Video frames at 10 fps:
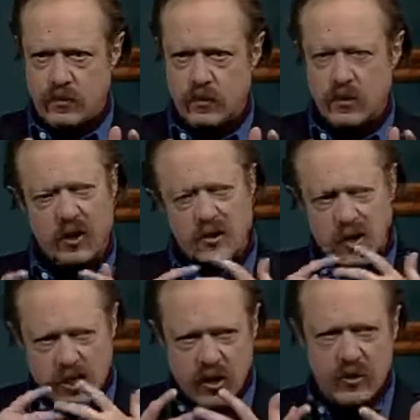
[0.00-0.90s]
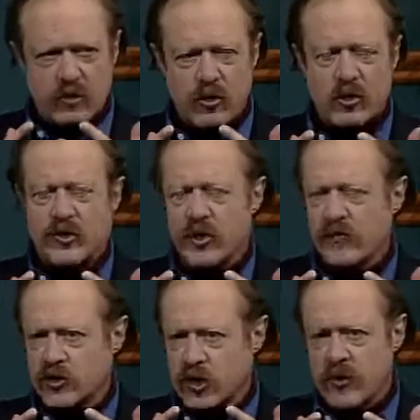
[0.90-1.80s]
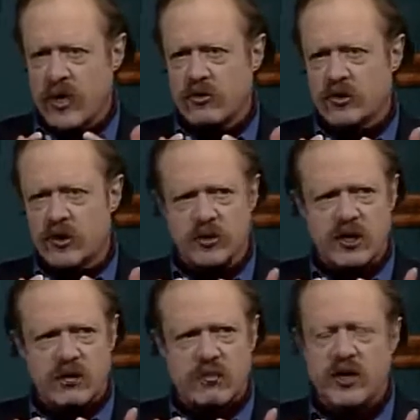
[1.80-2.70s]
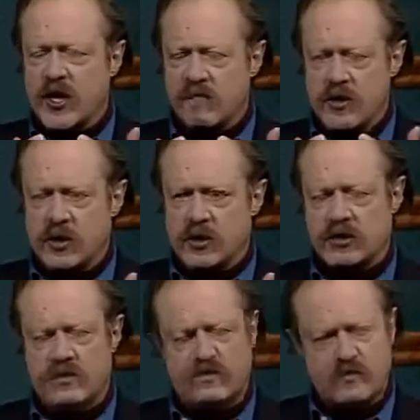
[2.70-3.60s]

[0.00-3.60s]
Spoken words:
Now, the important thing for Schopenhauer is to understand what that means.